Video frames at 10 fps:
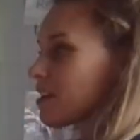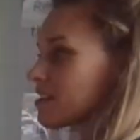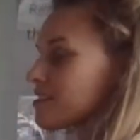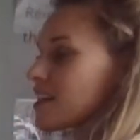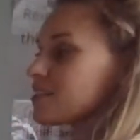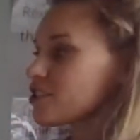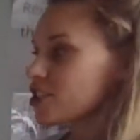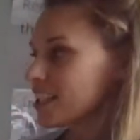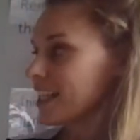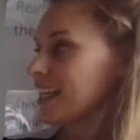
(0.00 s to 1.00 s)

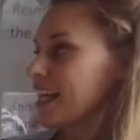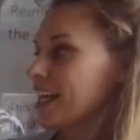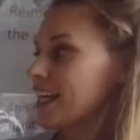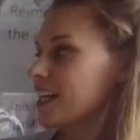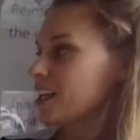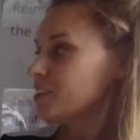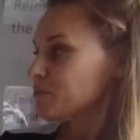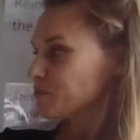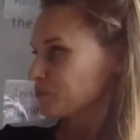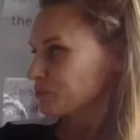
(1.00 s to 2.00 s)
Essentially, here
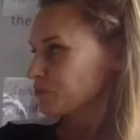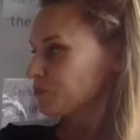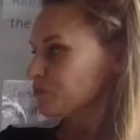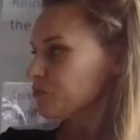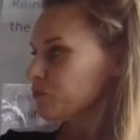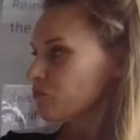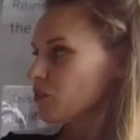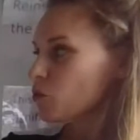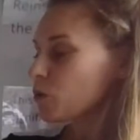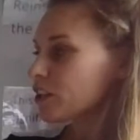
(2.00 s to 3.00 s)

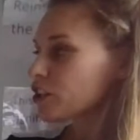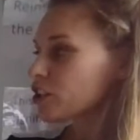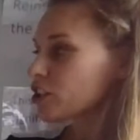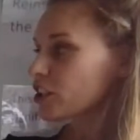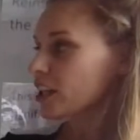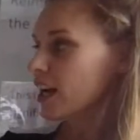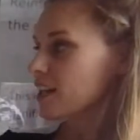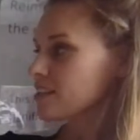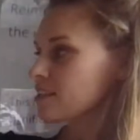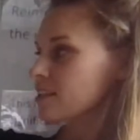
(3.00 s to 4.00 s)
we're going to look
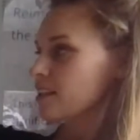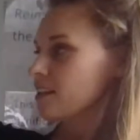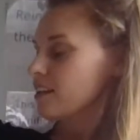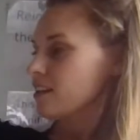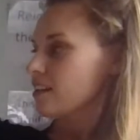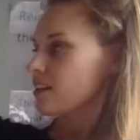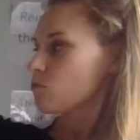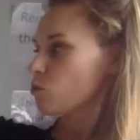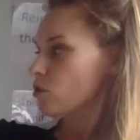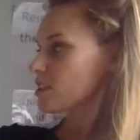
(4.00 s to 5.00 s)
at
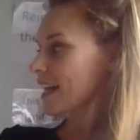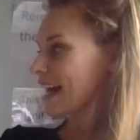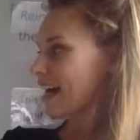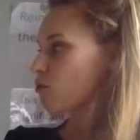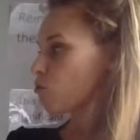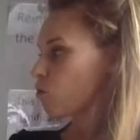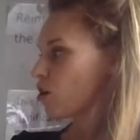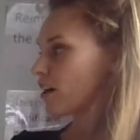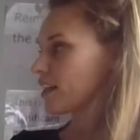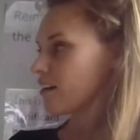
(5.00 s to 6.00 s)
what, how,
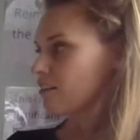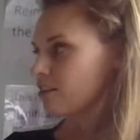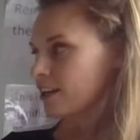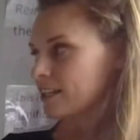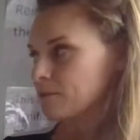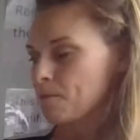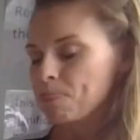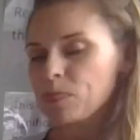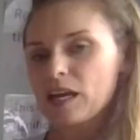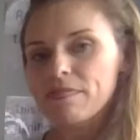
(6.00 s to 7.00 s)
why, I,
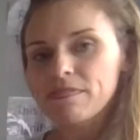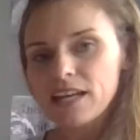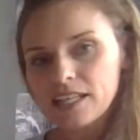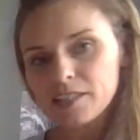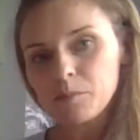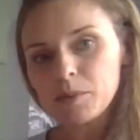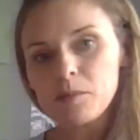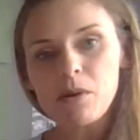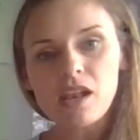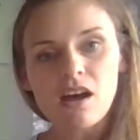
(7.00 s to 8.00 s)
and that can be
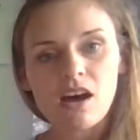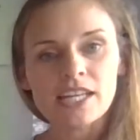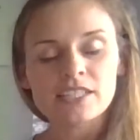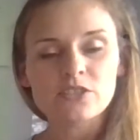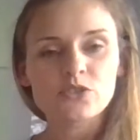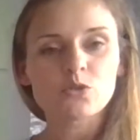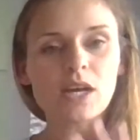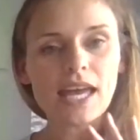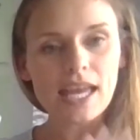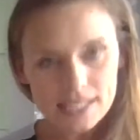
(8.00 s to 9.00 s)
applied
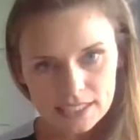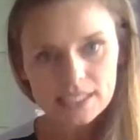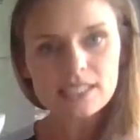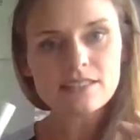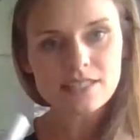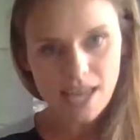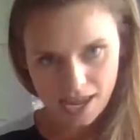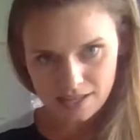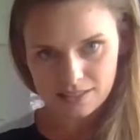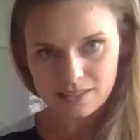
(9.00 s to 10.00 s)
to any
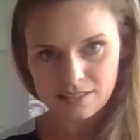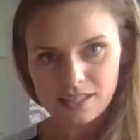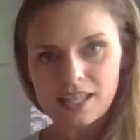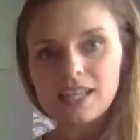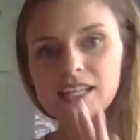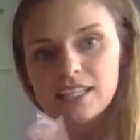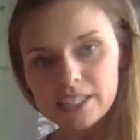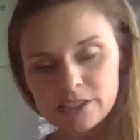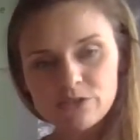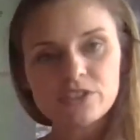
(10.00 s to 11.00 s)
text,
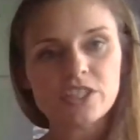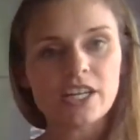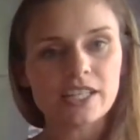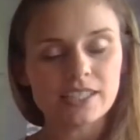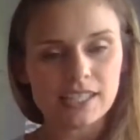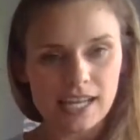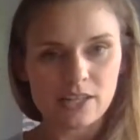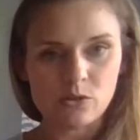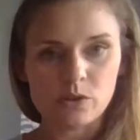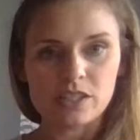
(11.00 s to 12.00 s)
literature and
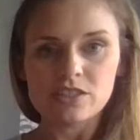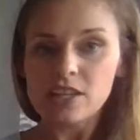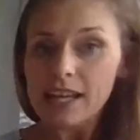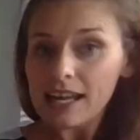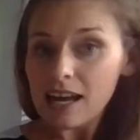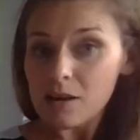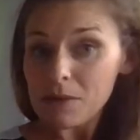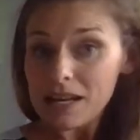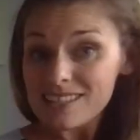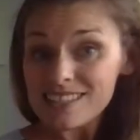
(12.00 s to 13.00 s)
language. As
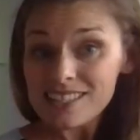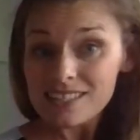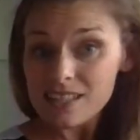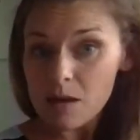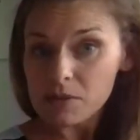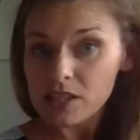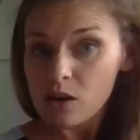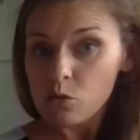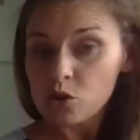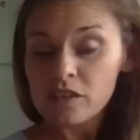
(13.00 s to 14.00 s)
an
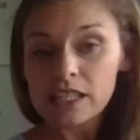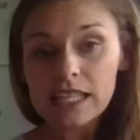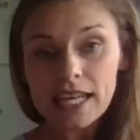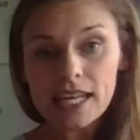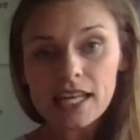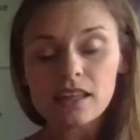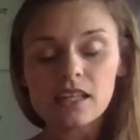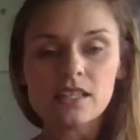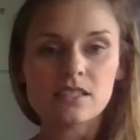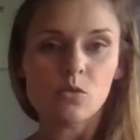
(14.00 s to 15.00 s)
examiner, one of the key
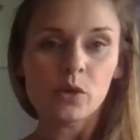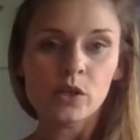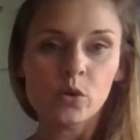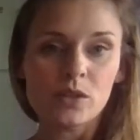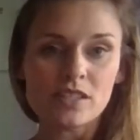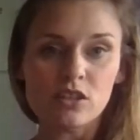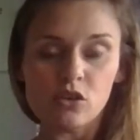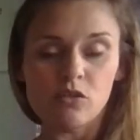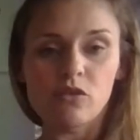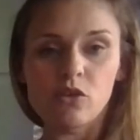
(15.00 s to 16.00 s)
things that we always
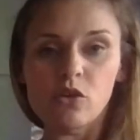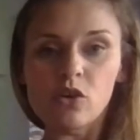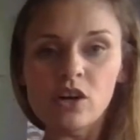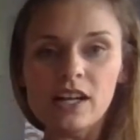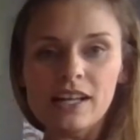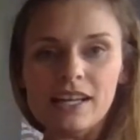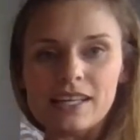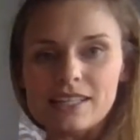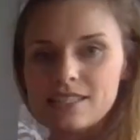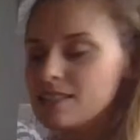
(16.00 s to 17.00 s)
look for
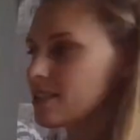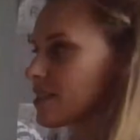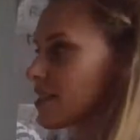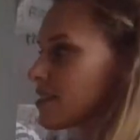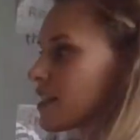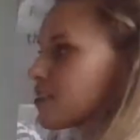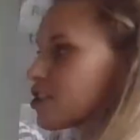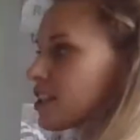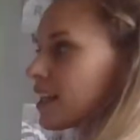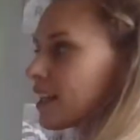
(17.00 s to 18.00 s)
is
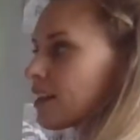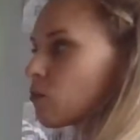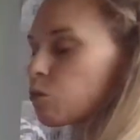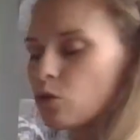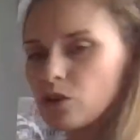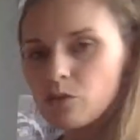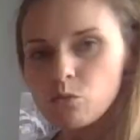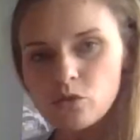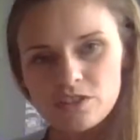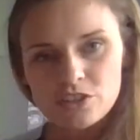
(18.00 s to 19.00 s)
essentially
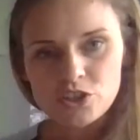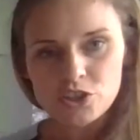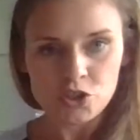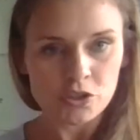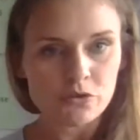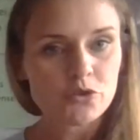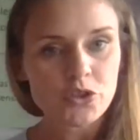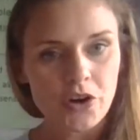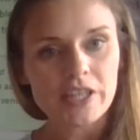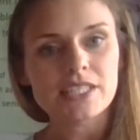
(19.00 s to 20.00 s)
what's the student
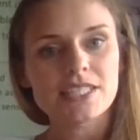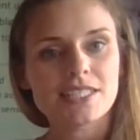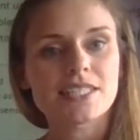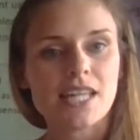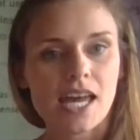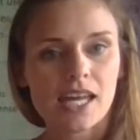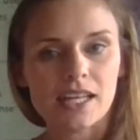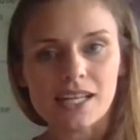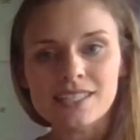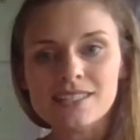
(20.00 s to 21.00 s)
trying to
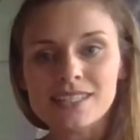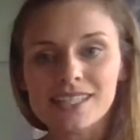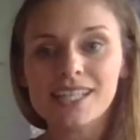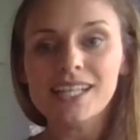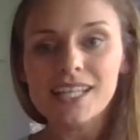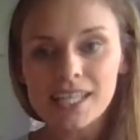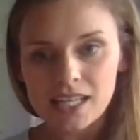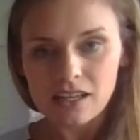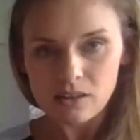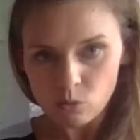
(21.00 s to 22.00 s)
say, and is it
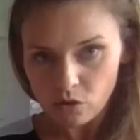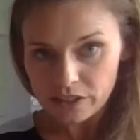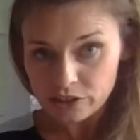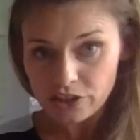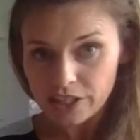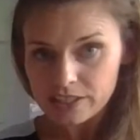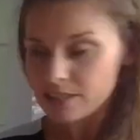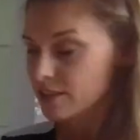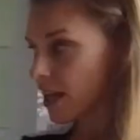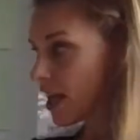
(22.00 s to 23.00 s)
clear what they're trying
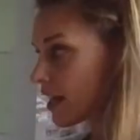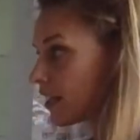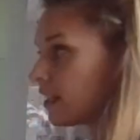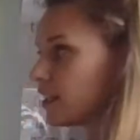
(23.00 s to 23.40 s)
to say?